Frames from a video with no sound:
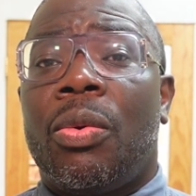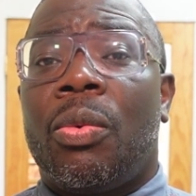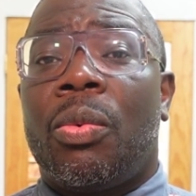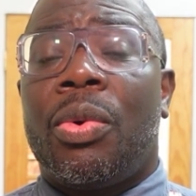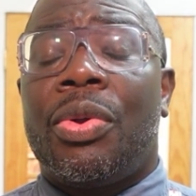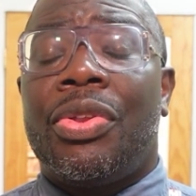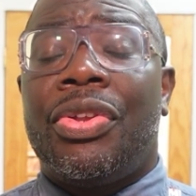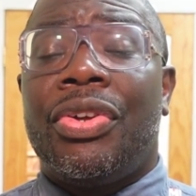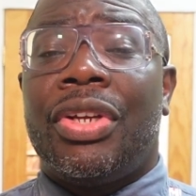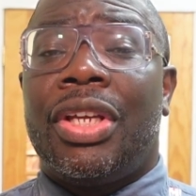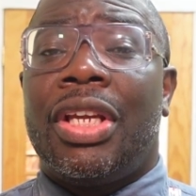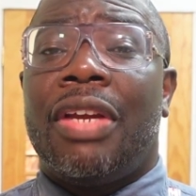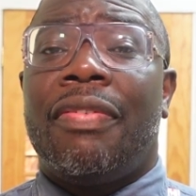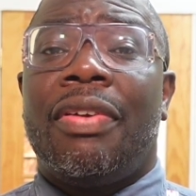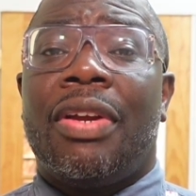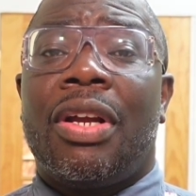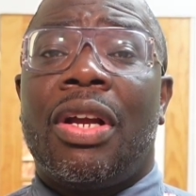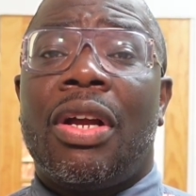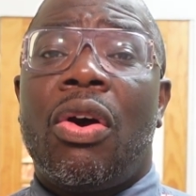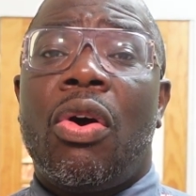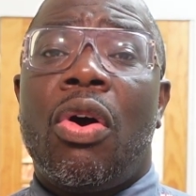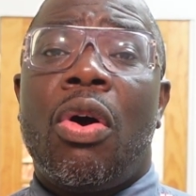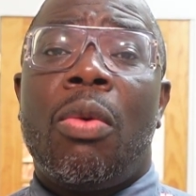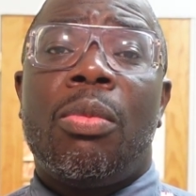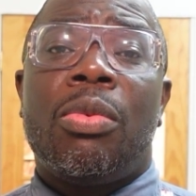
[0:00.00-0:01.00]
where they're
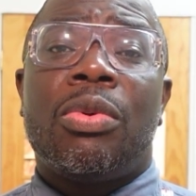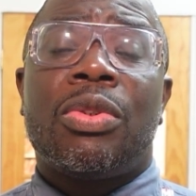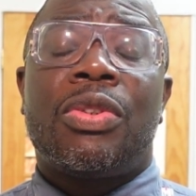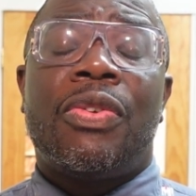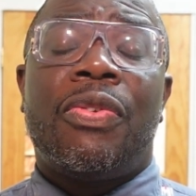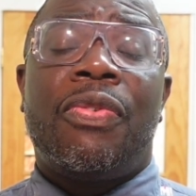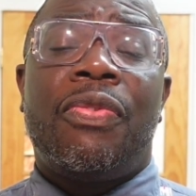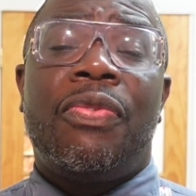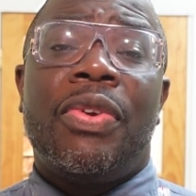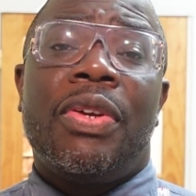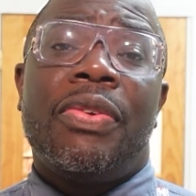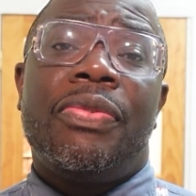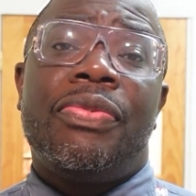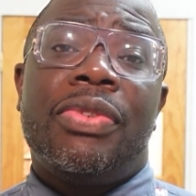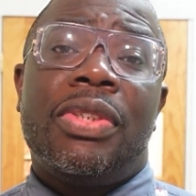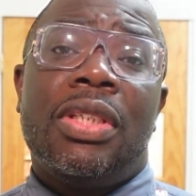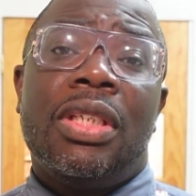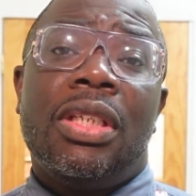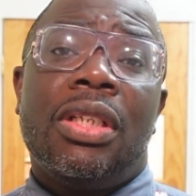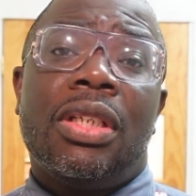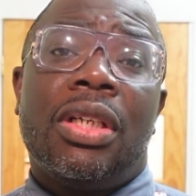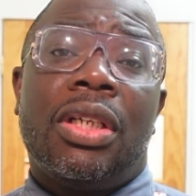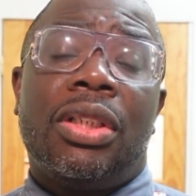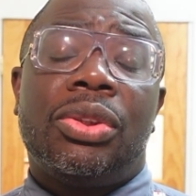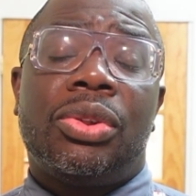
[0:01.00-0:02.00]
giving almost
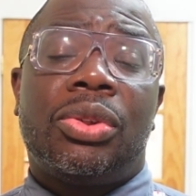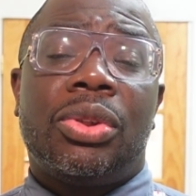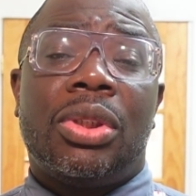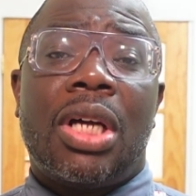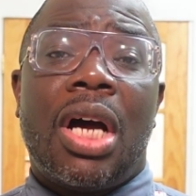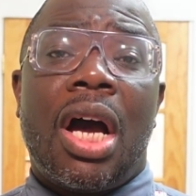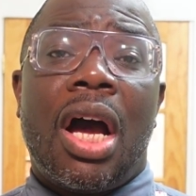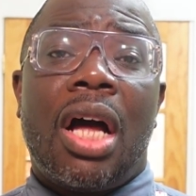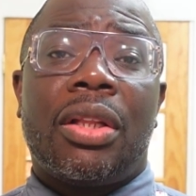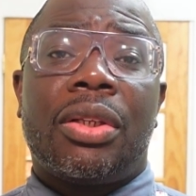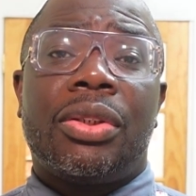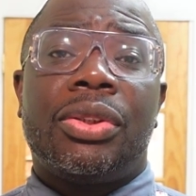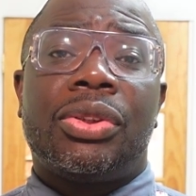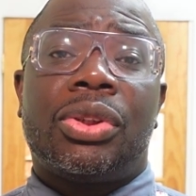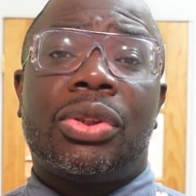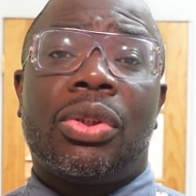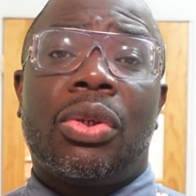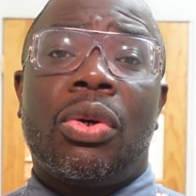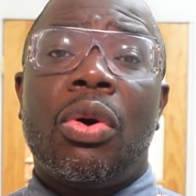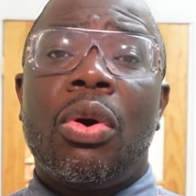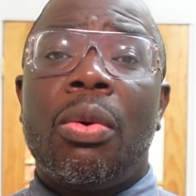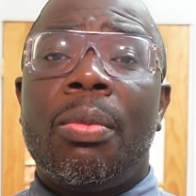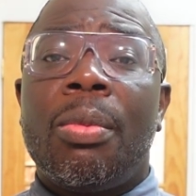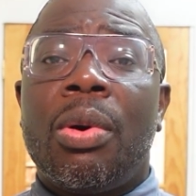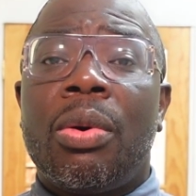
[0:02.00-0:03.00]
$1,500 to
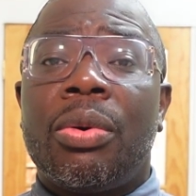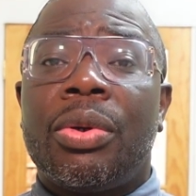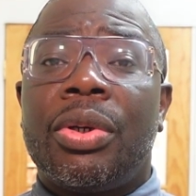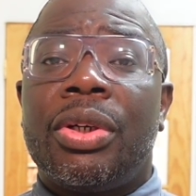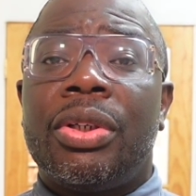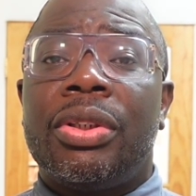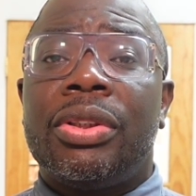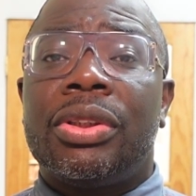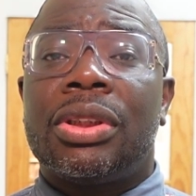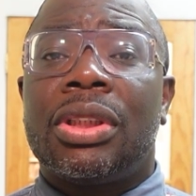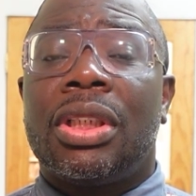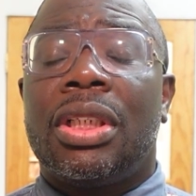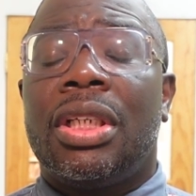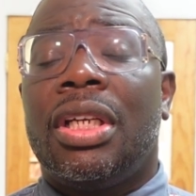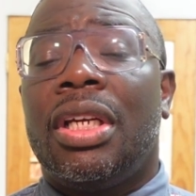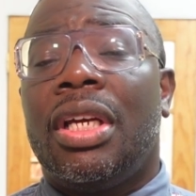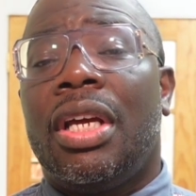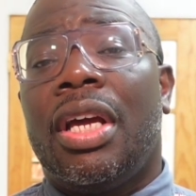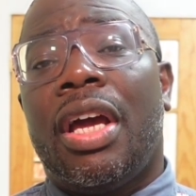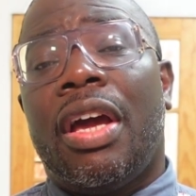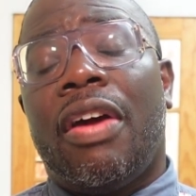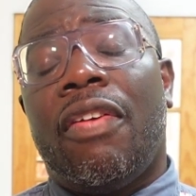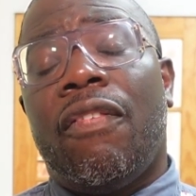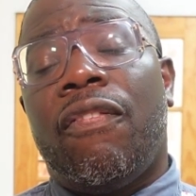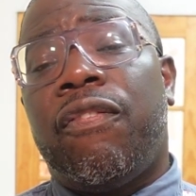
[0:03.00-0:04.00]
homeowners
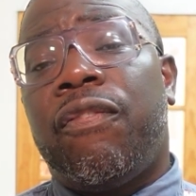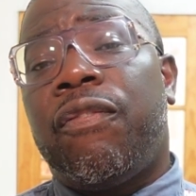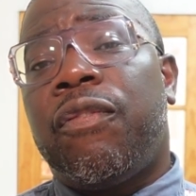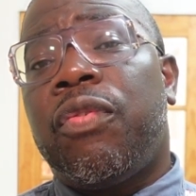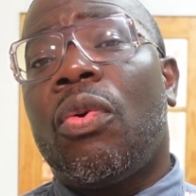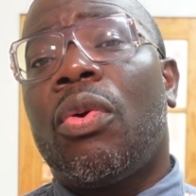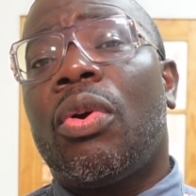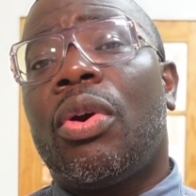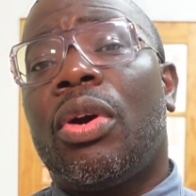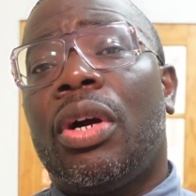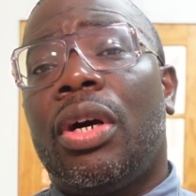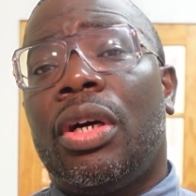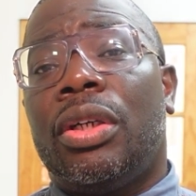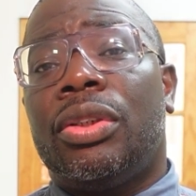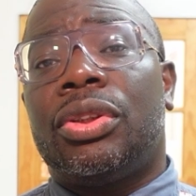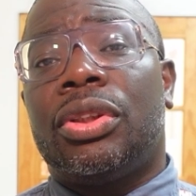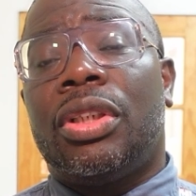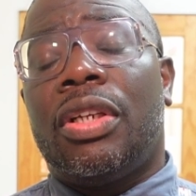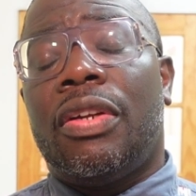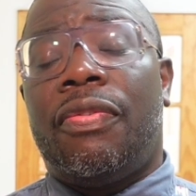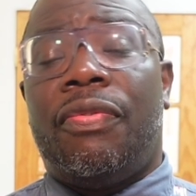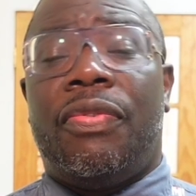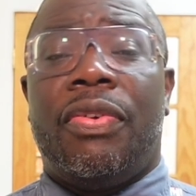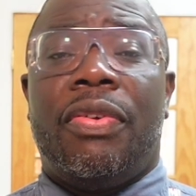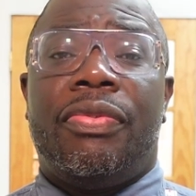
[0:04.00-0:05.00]
and
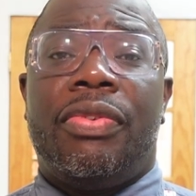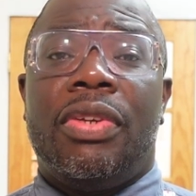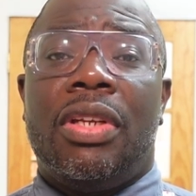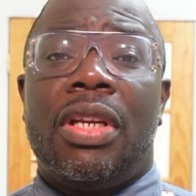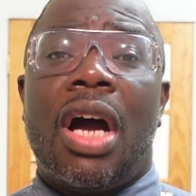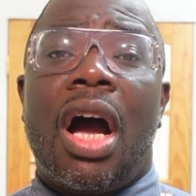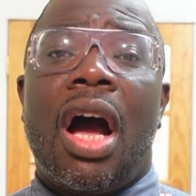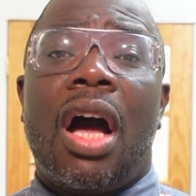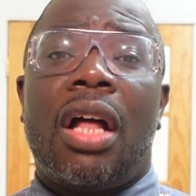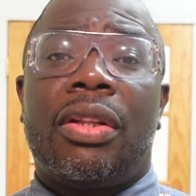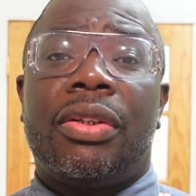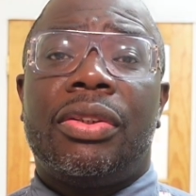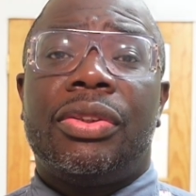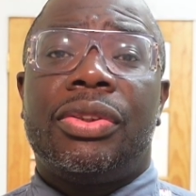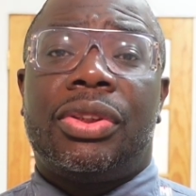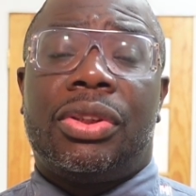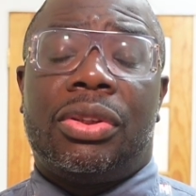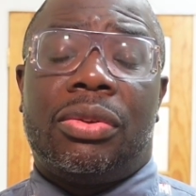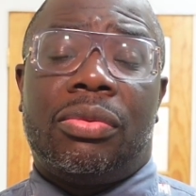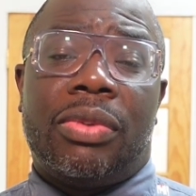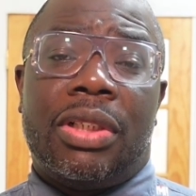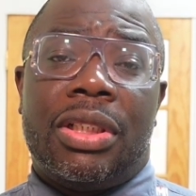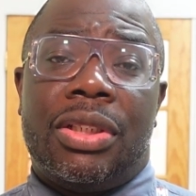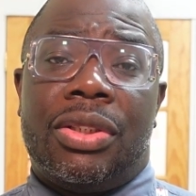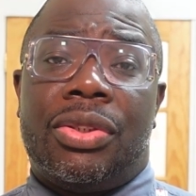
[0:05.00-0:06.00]
$450
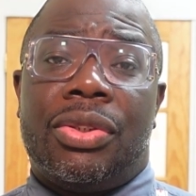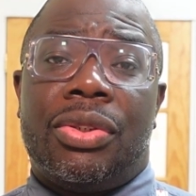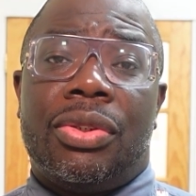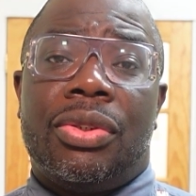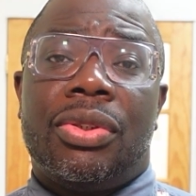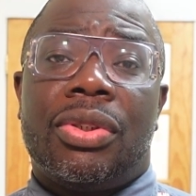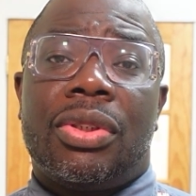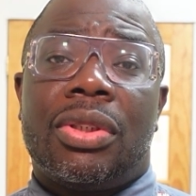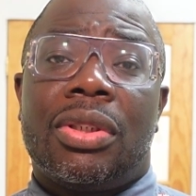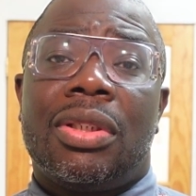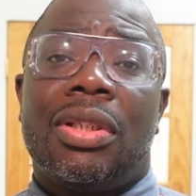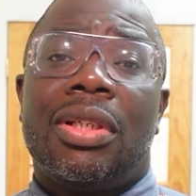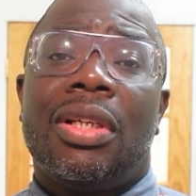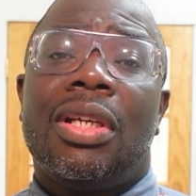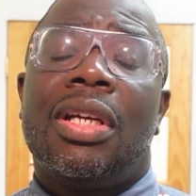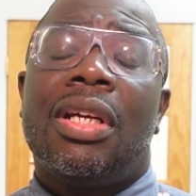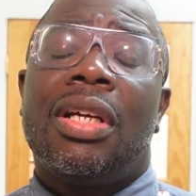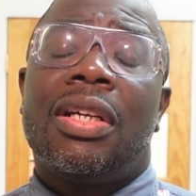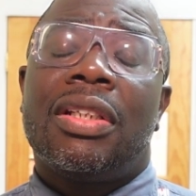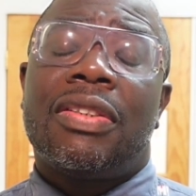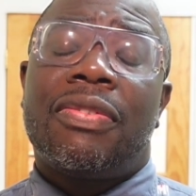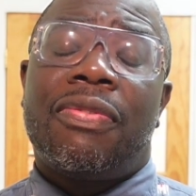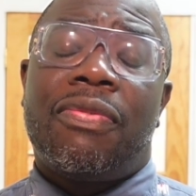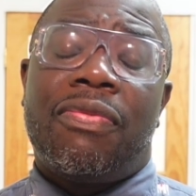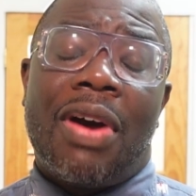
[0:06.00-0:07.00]
to renters.
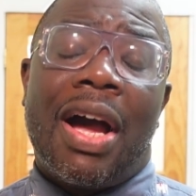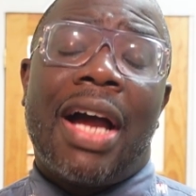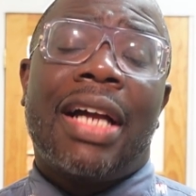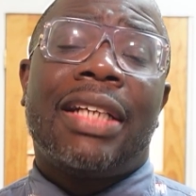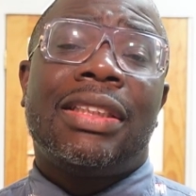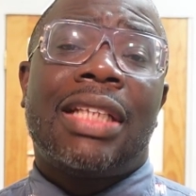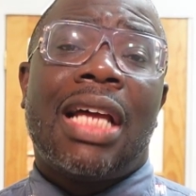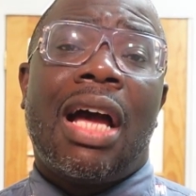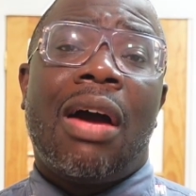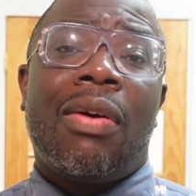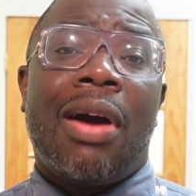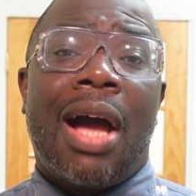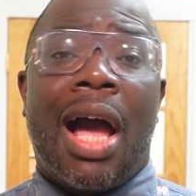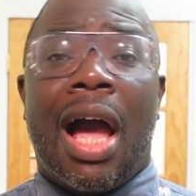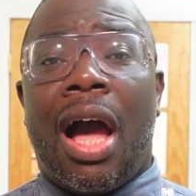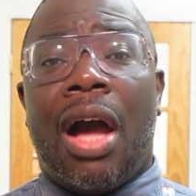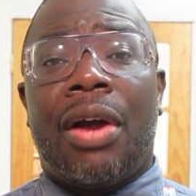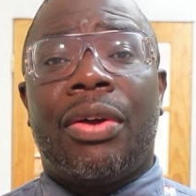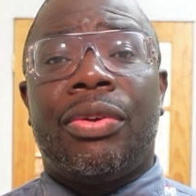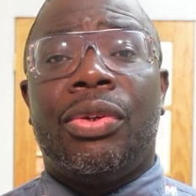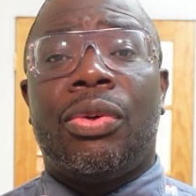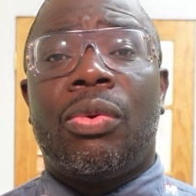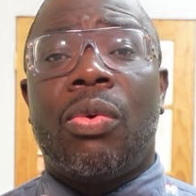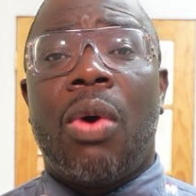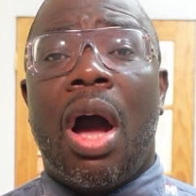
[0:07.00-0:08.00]
Let's find out how
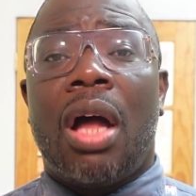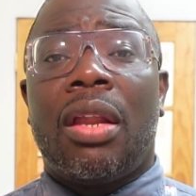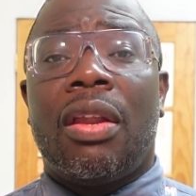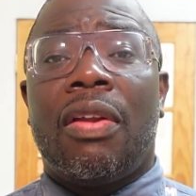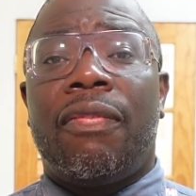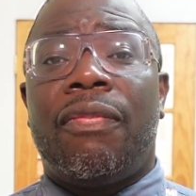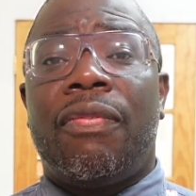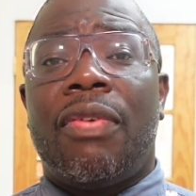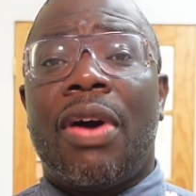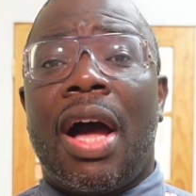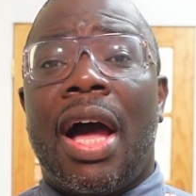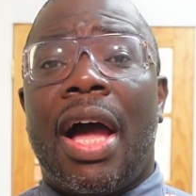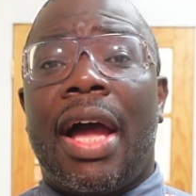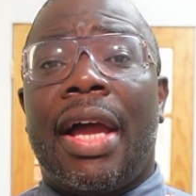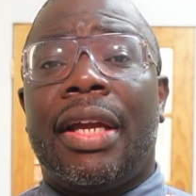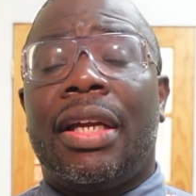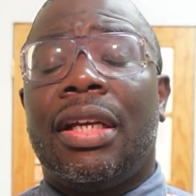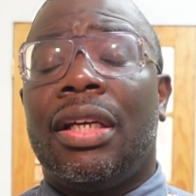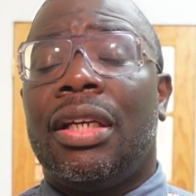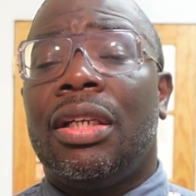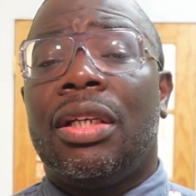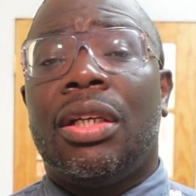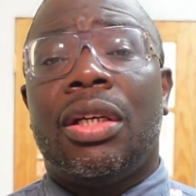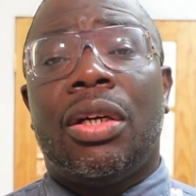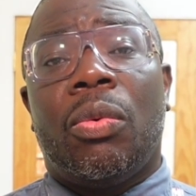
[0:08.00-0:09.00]
you qualify
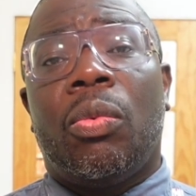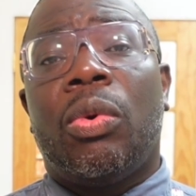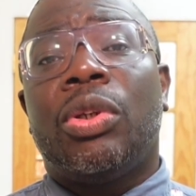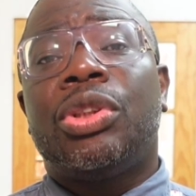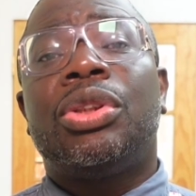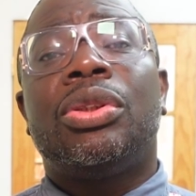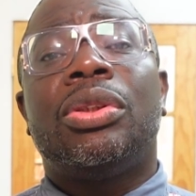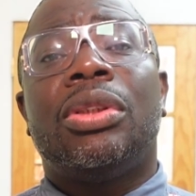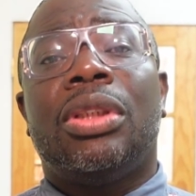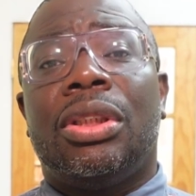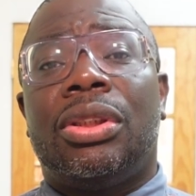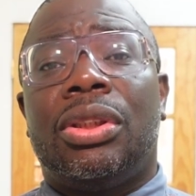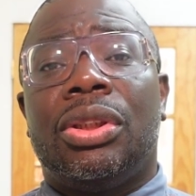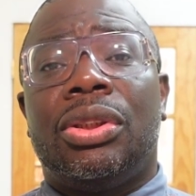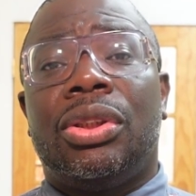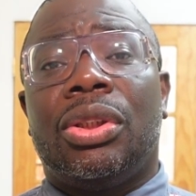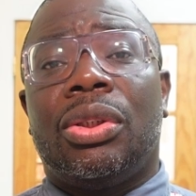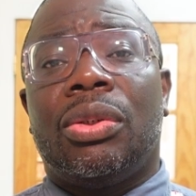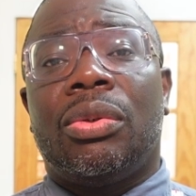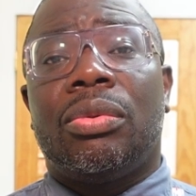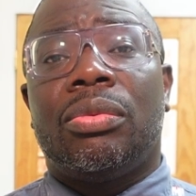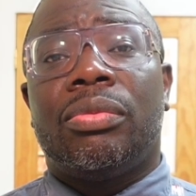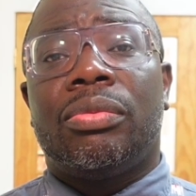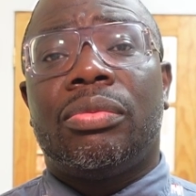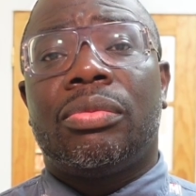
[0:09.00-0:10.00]
and what you need to
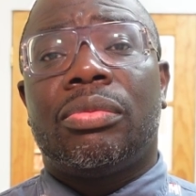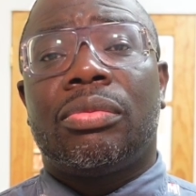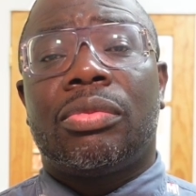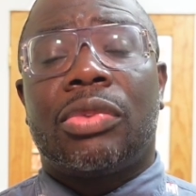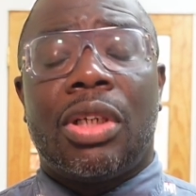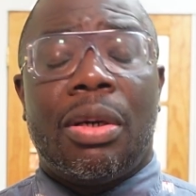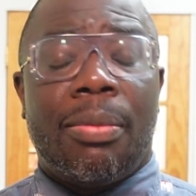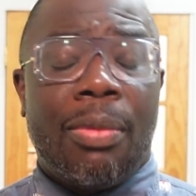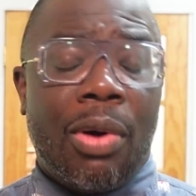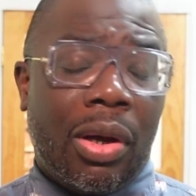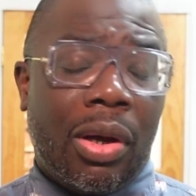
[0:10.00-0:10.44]
do. Come